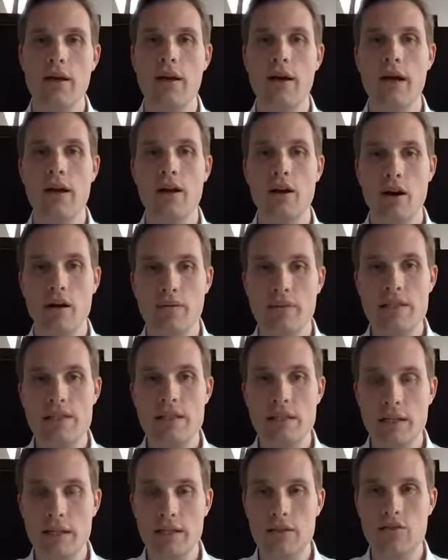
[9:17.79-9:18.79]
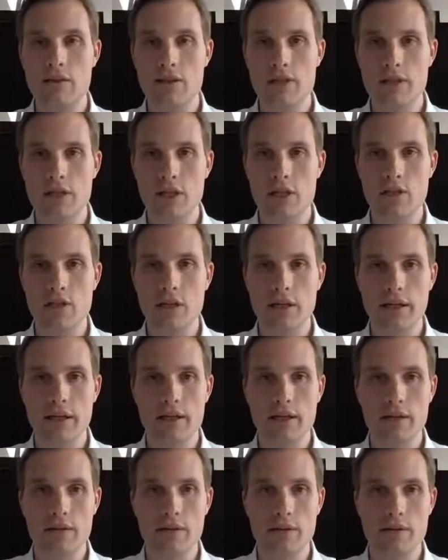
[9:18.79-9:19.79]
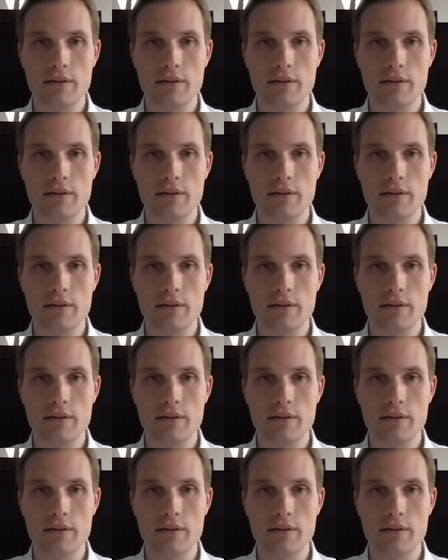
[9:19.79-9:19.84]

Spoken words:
and obviously transaction likelihood.